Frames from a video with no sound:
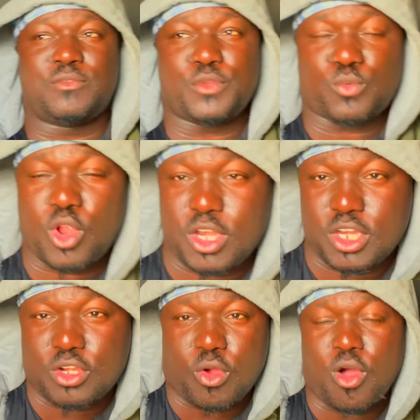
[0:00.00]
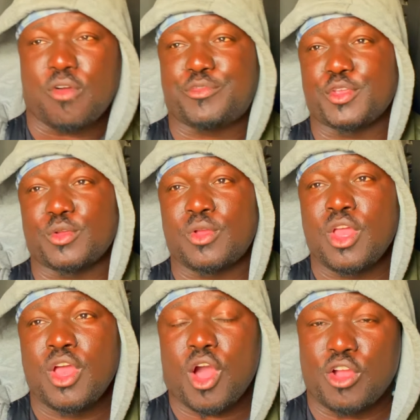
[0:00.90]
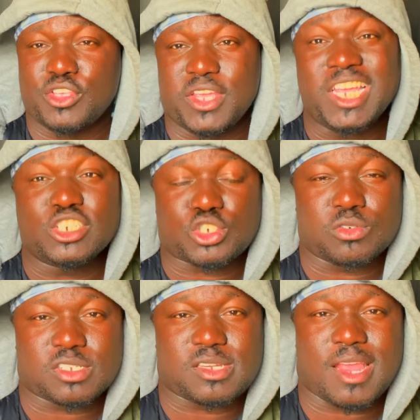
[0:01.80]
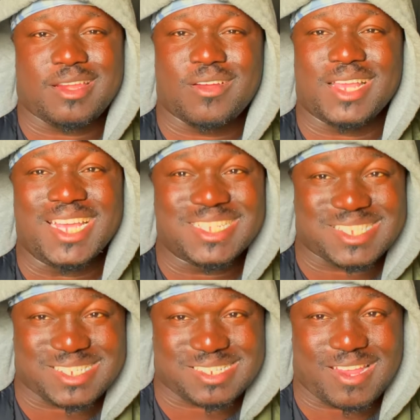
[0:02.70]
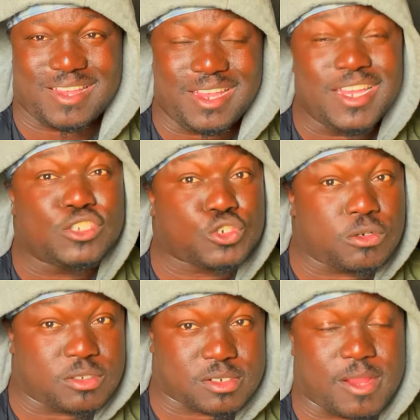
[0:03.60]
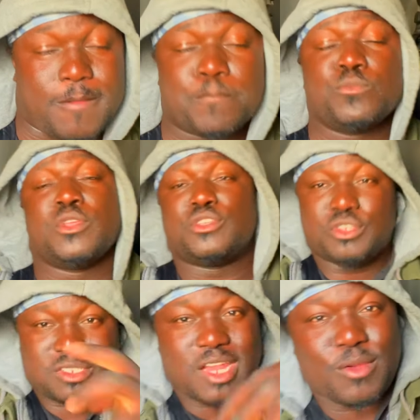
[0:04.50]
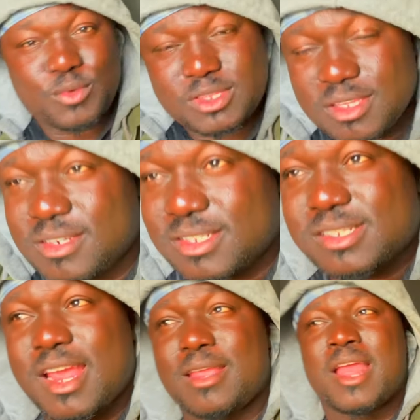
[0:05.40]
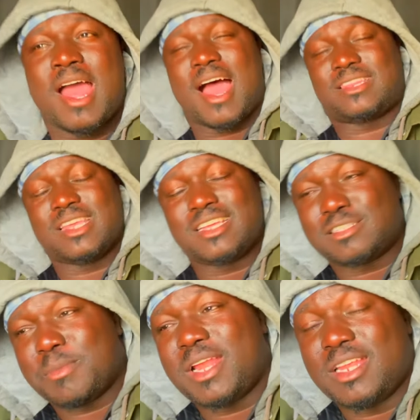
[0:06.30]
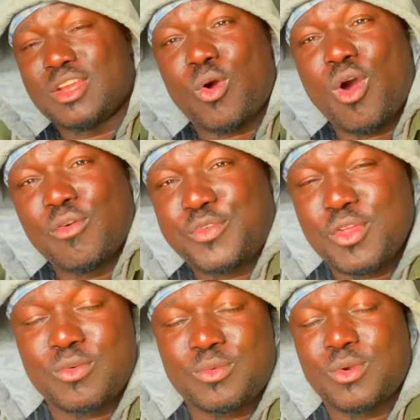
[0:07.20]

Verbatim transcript: if you're running in the oil field or you're intrastate, not interstate, intrastate, you're staying within the state. I think it's mainly in the oil field